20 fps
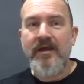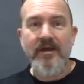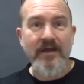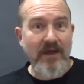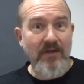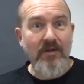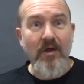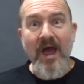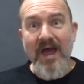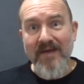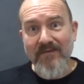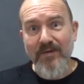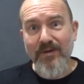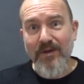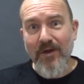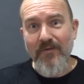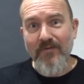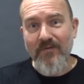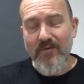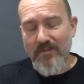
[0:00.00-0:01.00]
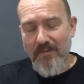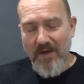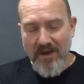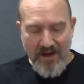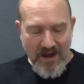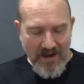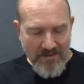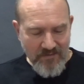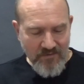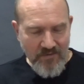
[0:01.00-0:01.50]
Yes, I have a sofa in my
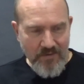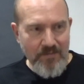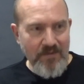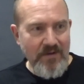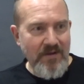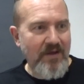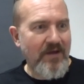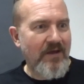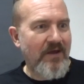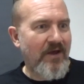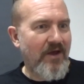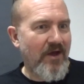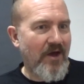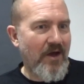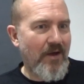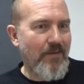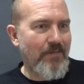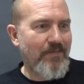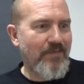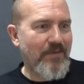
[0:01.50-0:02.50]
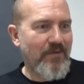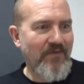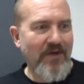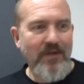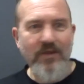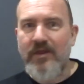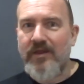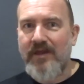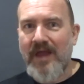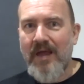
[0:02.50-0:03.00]
games room. The
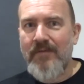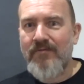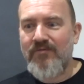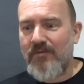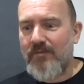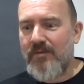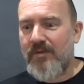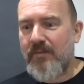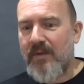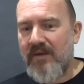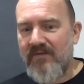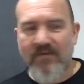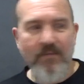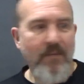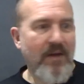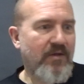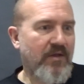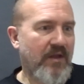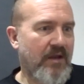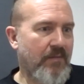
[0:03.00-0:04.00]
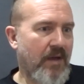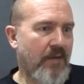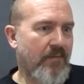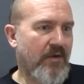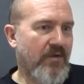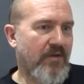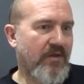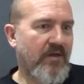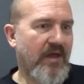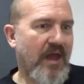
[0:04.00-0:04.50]
rest of the games room is a bit of a mess at the moment
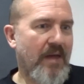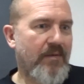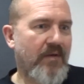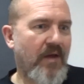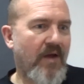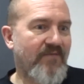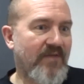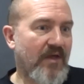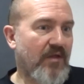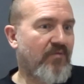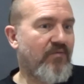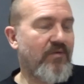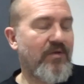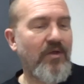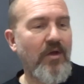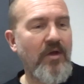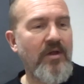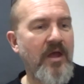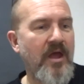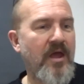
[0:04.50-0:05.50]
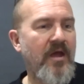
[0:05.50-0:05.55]
because I've just returned.